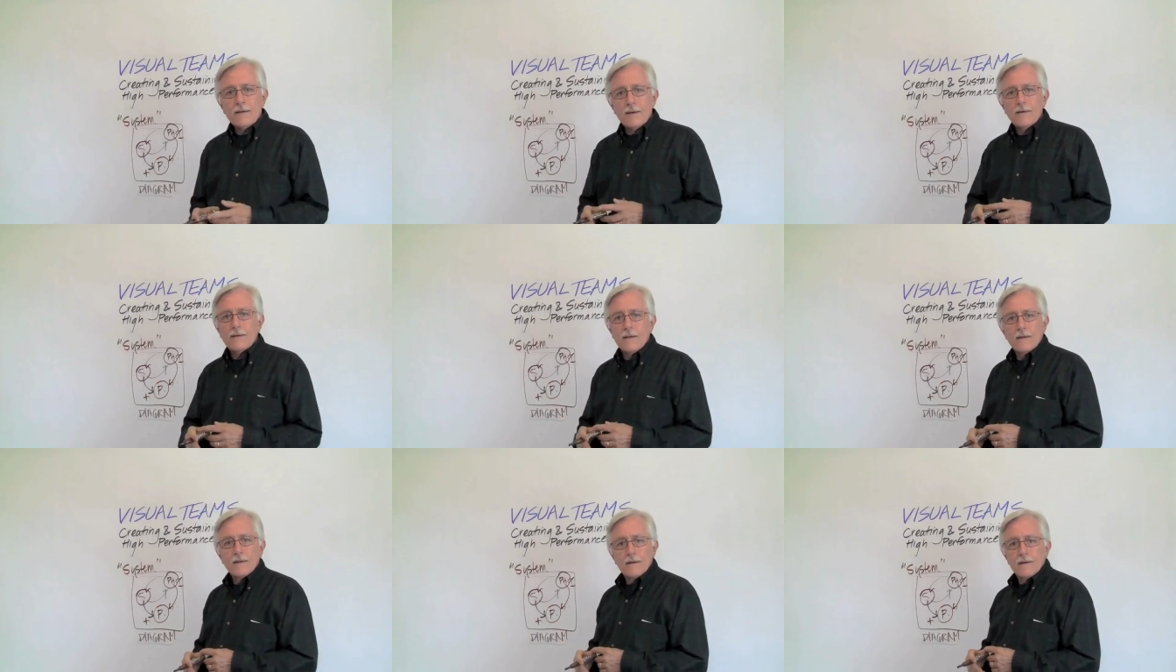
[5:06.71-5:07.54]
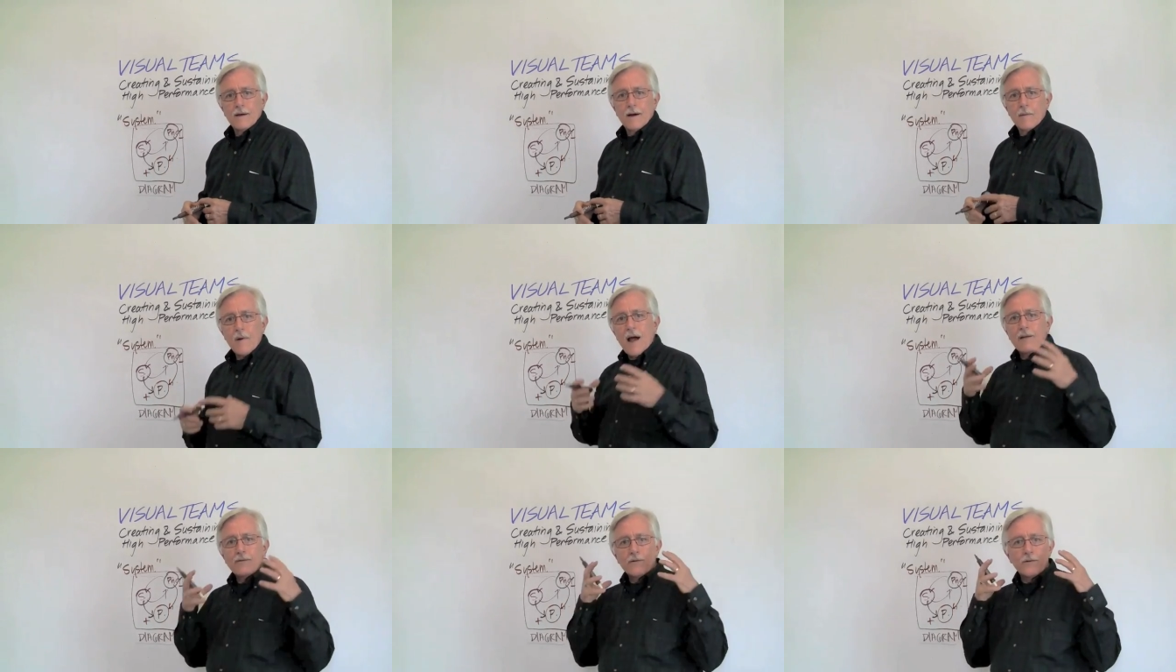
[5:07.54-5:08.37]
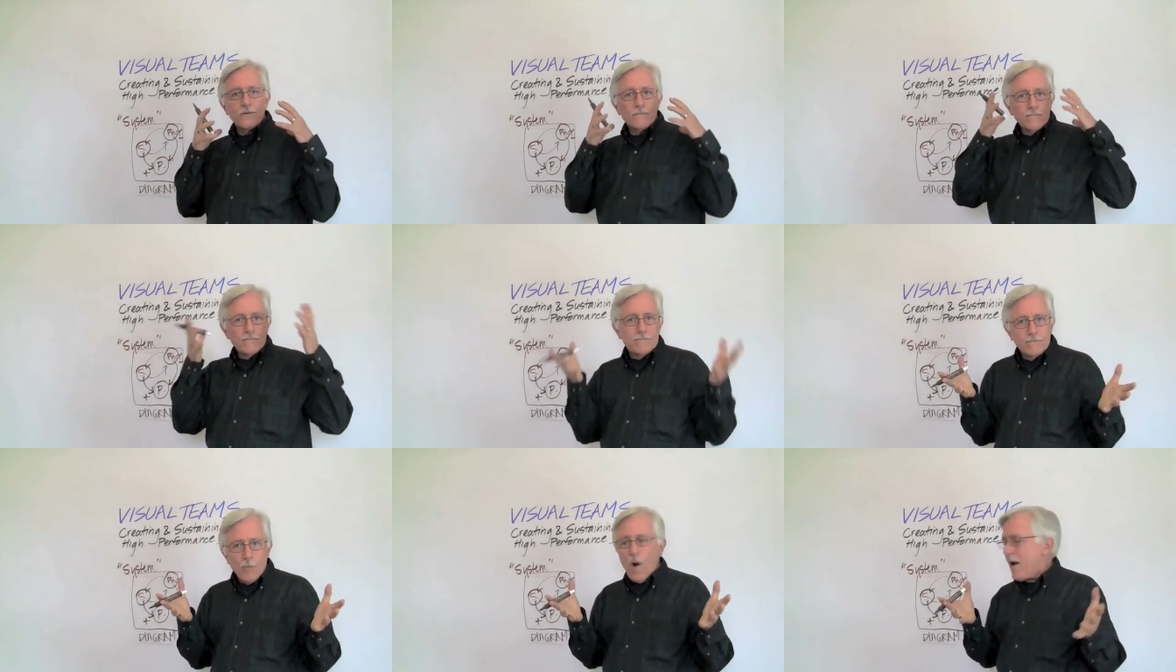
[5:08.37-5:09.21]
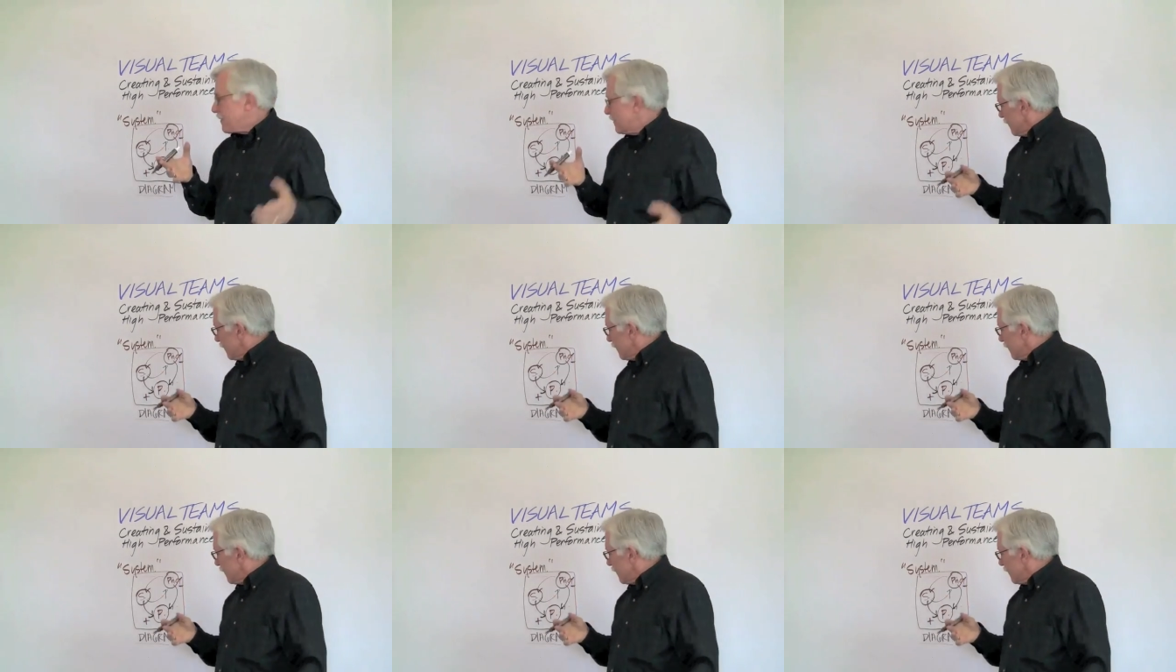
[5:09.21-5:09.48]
says that our minds are wired